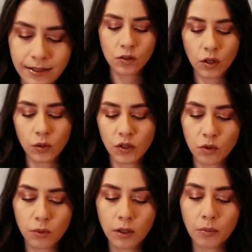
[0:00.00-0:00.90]
So this
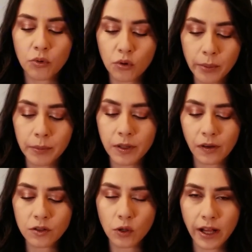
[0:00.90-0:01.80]
will probably
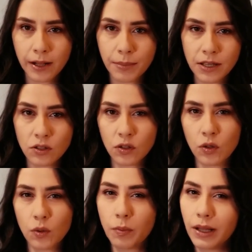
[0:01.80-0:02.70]
also help us
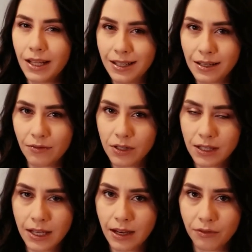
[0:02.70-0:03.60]
to blend
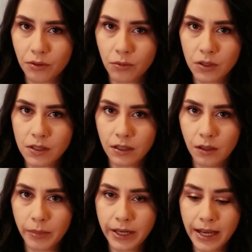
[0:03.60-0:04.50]
everything afterwards a
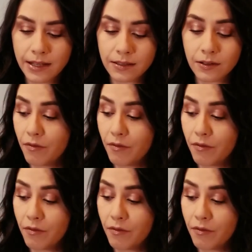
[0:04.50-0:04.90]
little bit nicer.